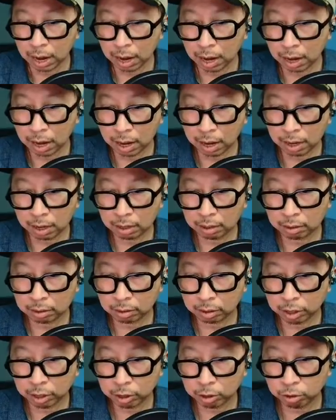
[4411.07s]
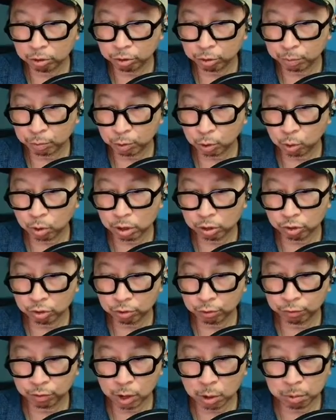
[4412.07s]
And here's a
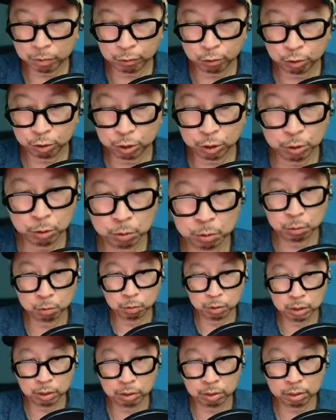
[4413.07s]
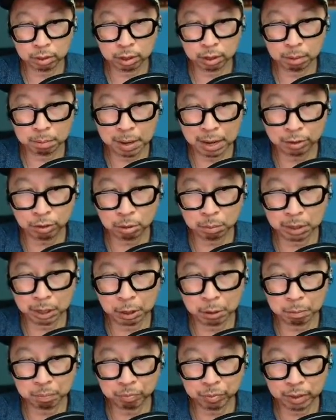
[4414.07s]
question follow-up for you with Mantle
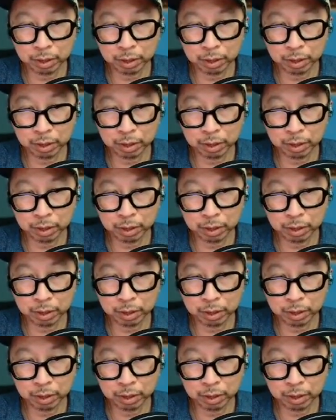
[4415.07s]
Mount.